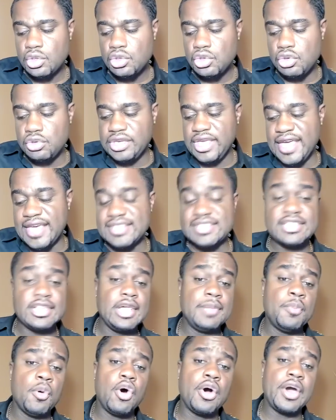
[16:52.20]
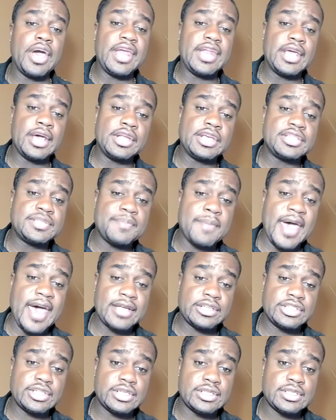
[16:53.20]
you can't sleep on any of these
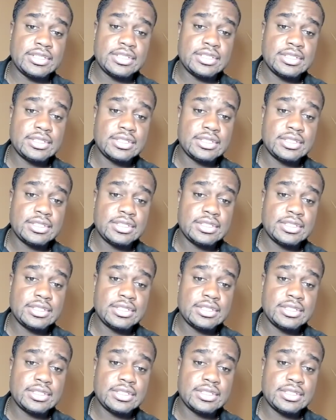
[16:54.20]
matches.